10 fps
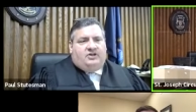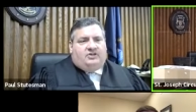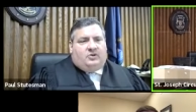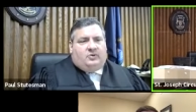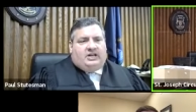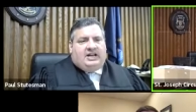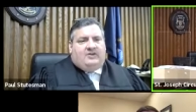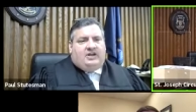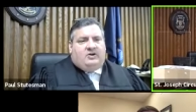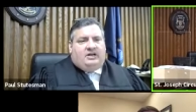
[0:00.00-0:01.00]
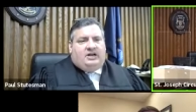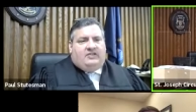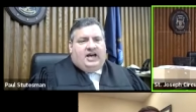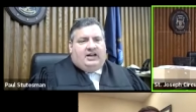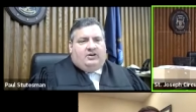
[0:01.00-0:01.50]
so that we can have a hearing
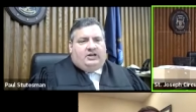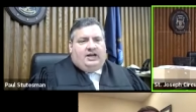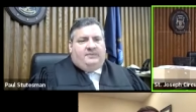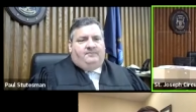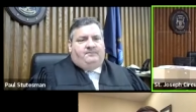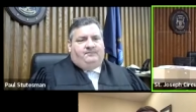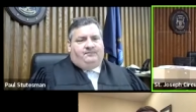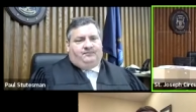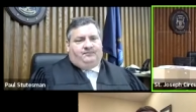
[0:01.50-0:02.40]
on that, okay?